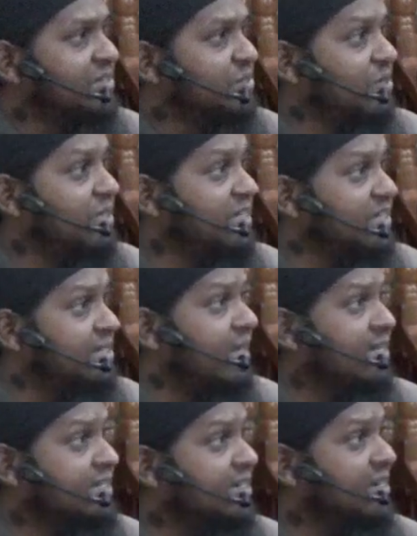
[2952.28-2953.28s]
So he is
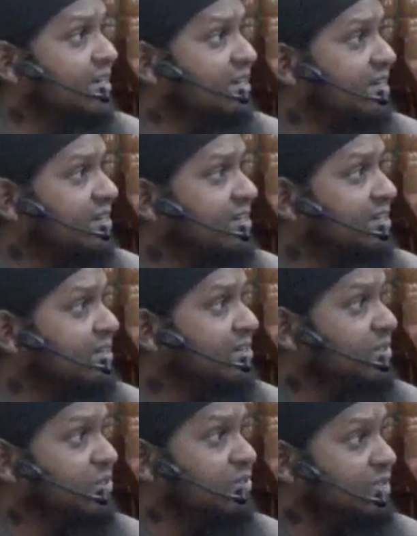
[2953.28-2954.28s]
asking Allah,
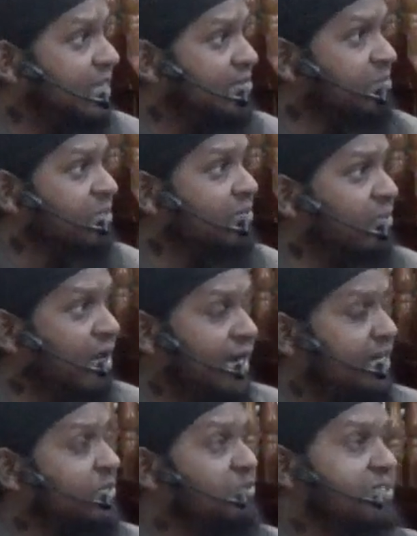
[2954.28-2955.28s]
you tell me,
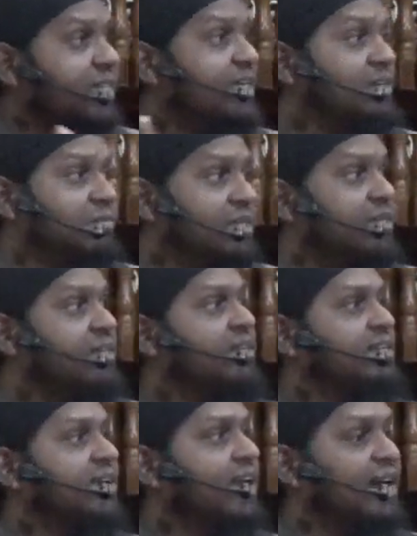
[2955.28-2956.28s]
why are you telling
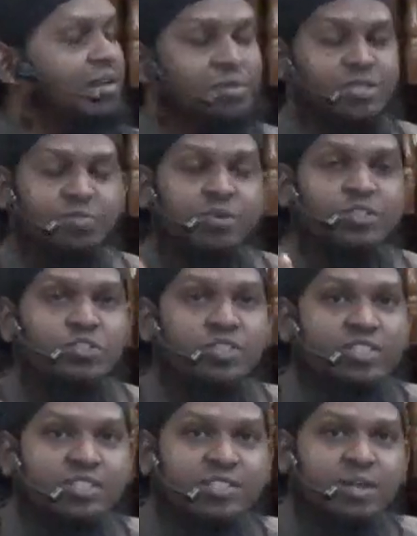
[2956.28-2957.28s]
me that I must
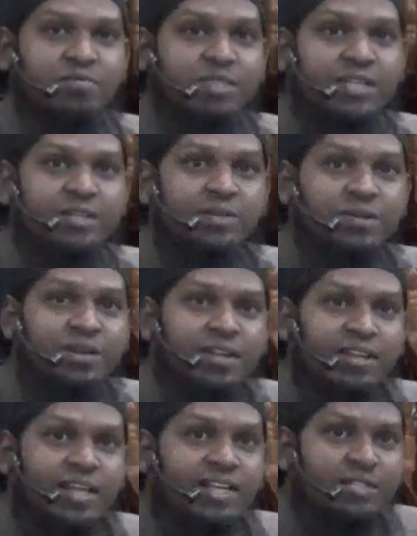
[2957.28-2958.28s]
prostrate to something
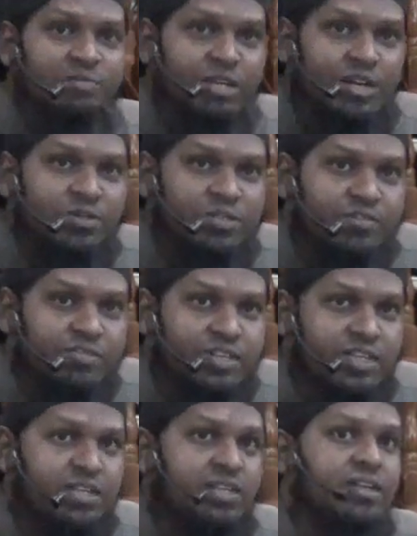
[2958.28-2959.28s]
that is made out of
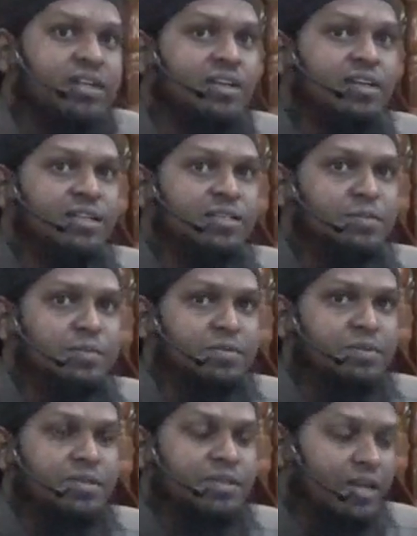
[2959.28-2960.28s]
clay?
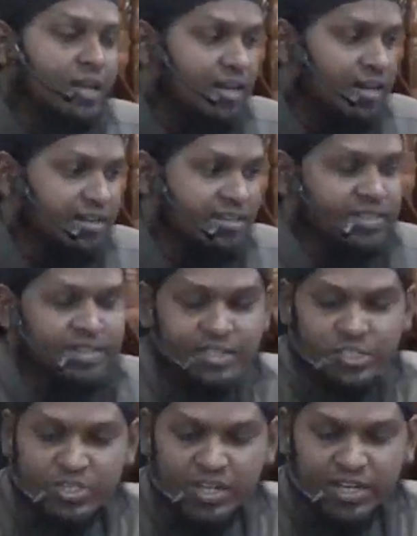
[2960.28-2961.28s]
And
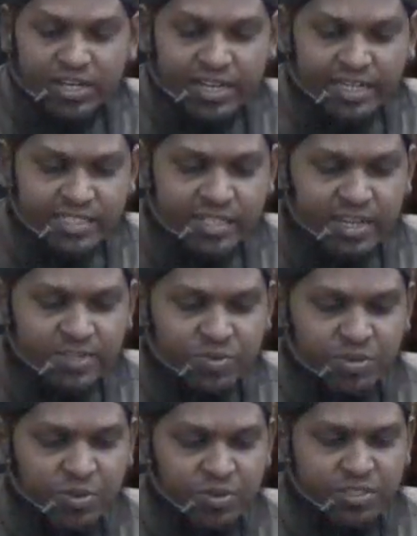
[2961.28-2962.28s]
inshallah, next class
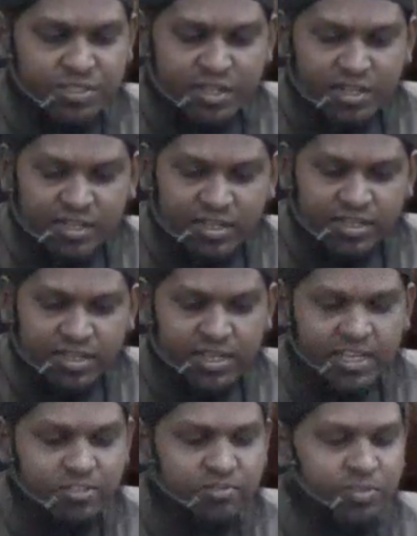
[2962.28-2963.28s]
we're going to the
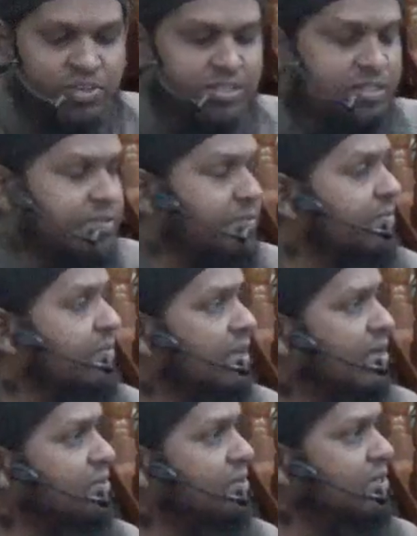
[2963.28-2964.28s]
next verse,
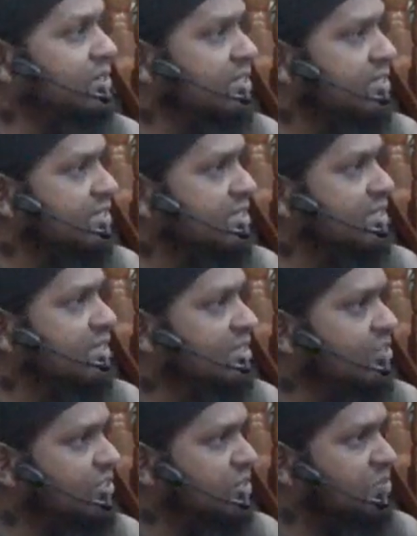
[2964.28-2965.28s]
and we're going to see
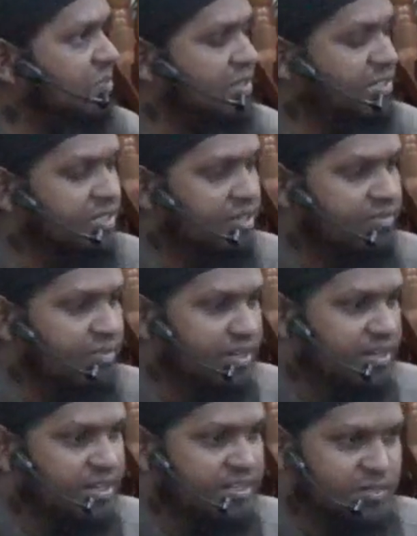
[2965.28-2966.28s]
the response of
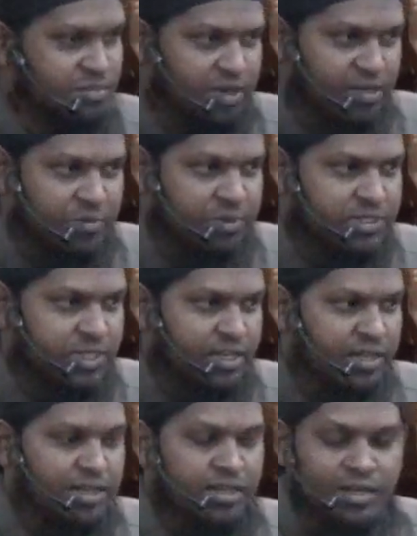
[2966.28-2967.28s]
Allah subhanahu wa
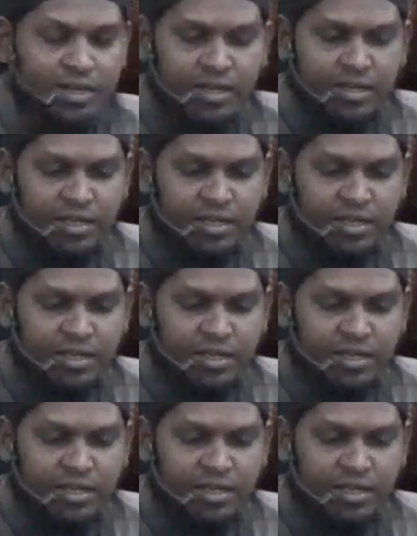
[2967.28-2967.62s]
ta'ala